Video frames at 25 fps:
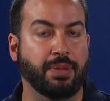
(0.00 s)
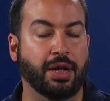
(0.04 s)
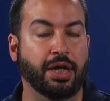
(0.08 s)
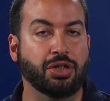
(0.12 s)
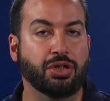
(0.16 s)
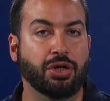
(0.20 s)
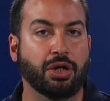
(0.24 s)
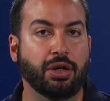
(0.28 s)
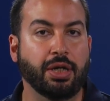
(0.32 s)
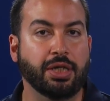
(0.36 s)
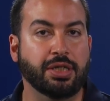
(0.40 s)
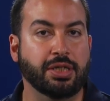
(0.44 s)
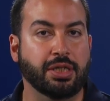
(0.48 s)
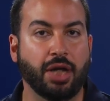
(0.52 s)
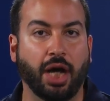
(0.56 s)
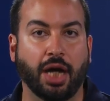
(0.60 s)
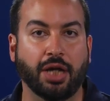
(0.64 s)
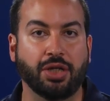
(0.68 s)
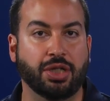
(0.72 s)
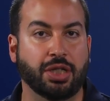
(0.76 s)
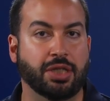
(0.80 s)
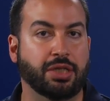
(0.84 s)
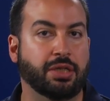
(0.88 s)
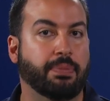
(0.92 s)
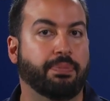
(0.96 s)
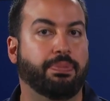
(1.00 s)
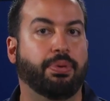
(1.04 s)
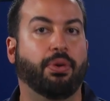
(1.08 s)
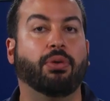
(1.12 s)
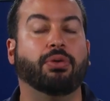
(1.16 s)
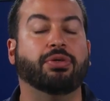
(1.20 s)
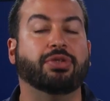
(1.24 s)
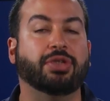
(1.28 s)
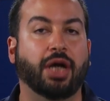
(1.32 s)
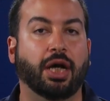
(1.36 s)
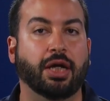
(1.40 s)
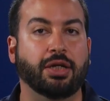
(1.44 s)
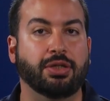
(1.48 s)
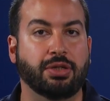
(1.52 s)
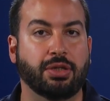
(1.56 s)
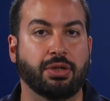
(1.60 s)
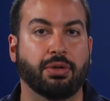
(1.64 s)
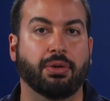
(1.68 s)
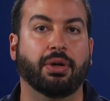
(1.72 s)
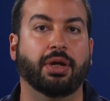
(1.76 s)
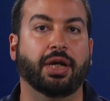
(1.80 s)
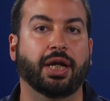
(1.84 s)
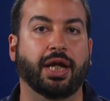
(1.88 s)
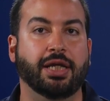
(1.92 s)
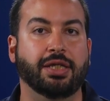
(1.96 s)
Make sure it's not just a bolt-on to
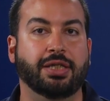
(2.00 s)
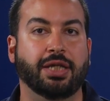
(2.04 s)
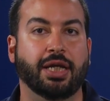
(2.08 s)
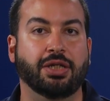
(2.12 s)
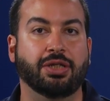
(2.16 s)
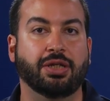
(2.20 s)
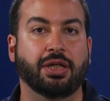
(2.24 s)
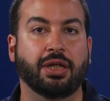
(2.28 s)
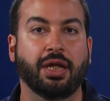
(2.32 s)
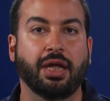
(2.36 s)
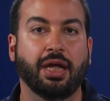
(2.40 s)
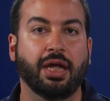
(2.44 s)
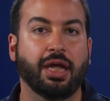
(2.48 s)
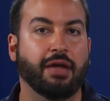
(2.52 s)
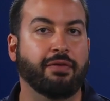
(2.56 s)
your organization.